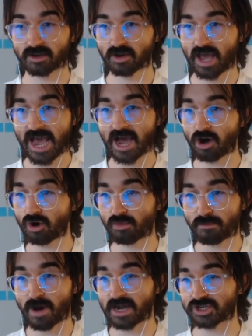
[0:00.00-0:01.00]
how
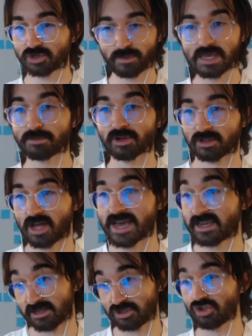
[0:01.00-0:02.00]
much people
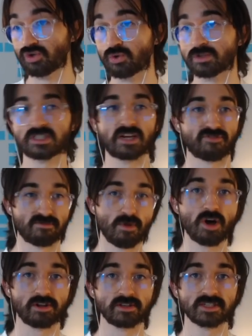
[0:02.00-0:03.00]
like and use different
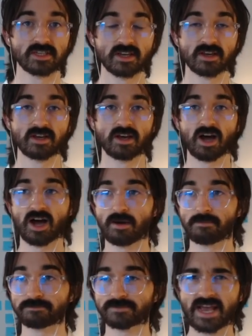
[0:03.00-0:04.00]
models.
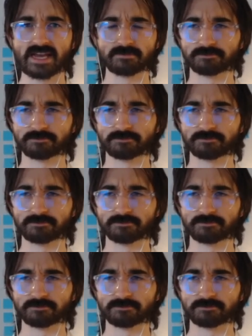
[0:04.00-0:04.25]
And